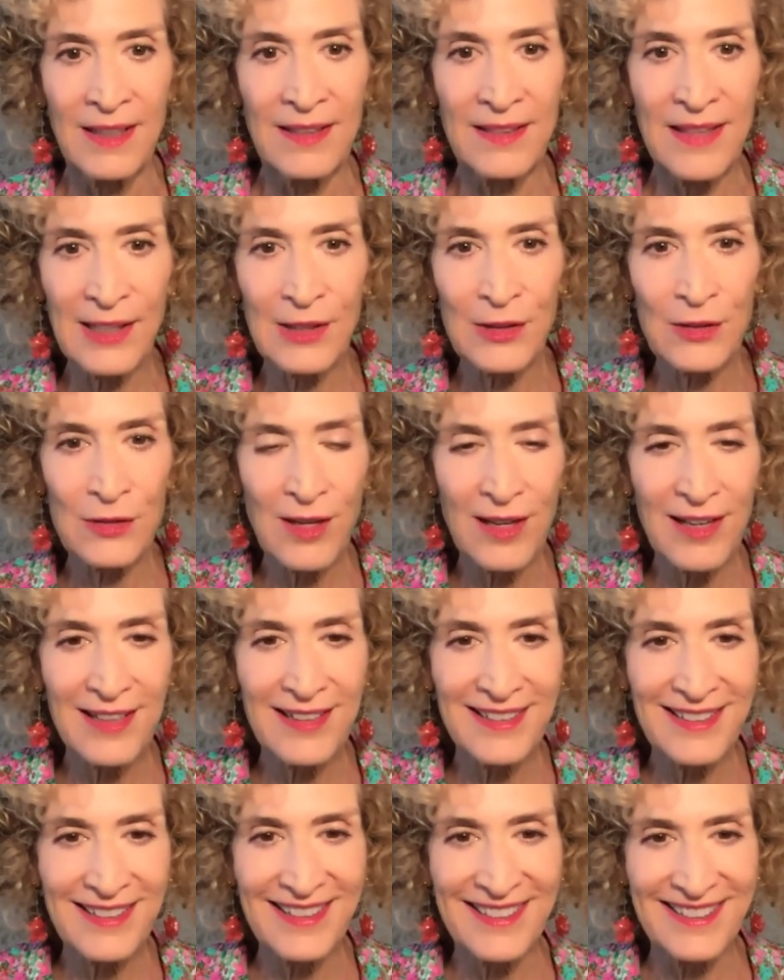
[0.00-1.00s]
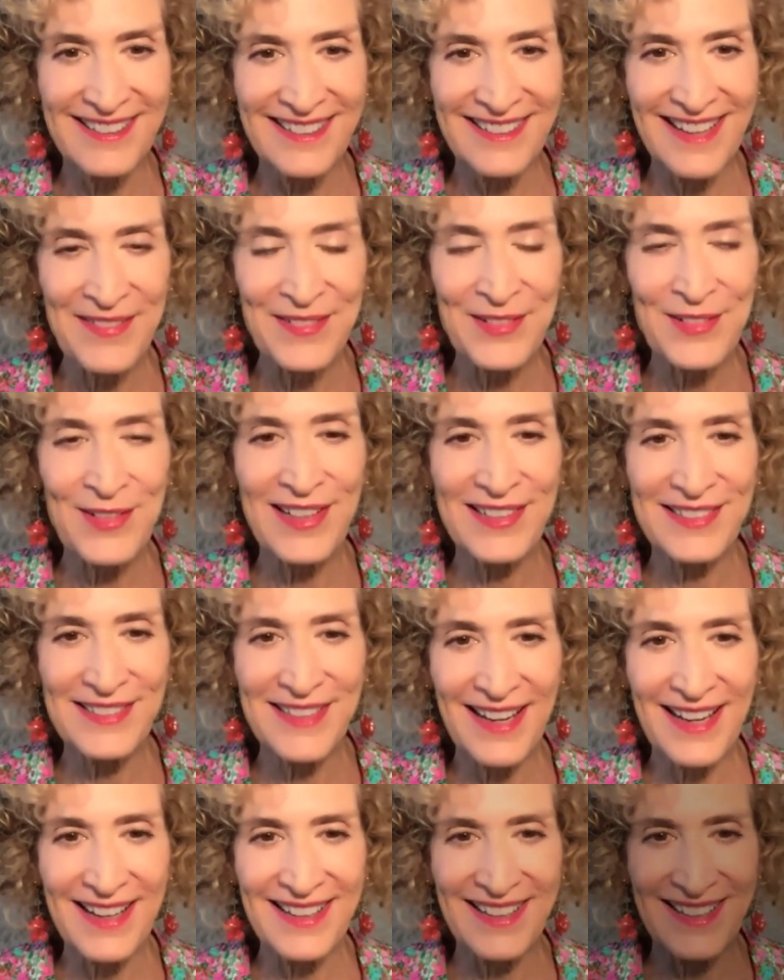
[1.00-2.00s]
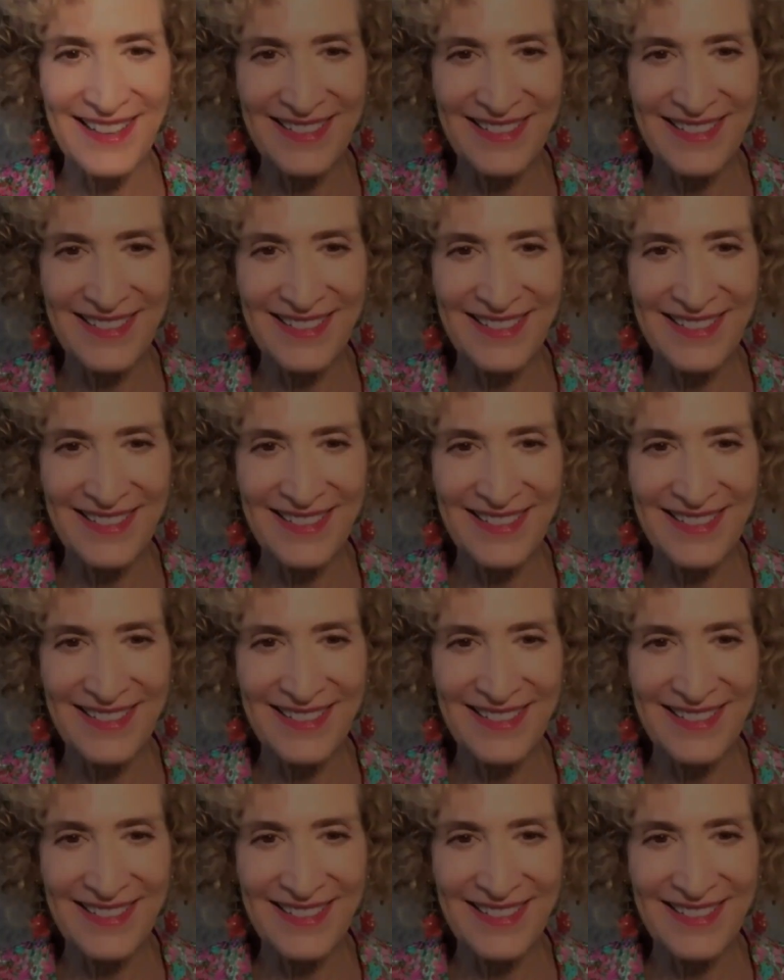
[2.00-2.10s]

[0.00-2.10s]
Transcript: Thanks, Shane. Have a great day.